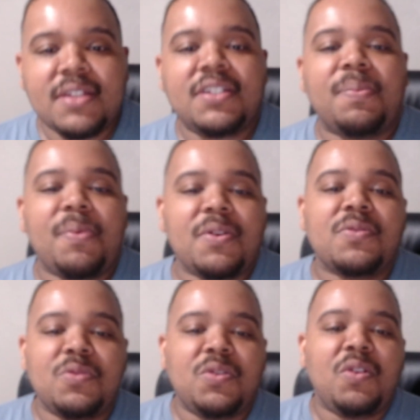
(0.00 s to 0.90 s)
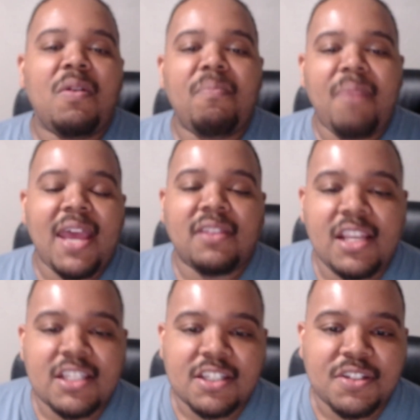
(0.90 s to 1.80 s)
She's a person who's doing bad
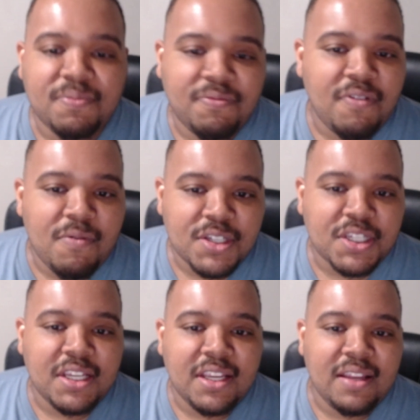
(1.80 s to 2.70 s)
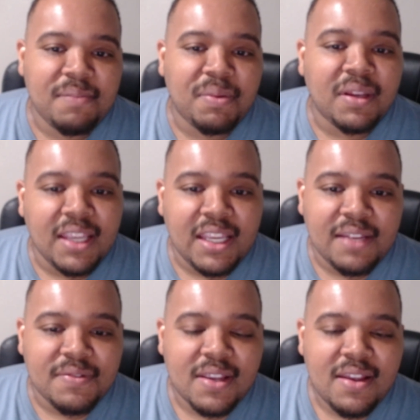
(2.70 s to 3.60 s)
things for what she
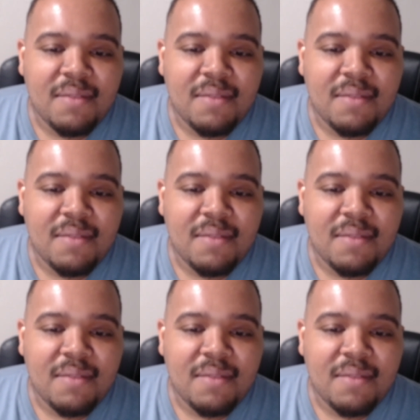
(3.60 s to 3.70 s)
believes,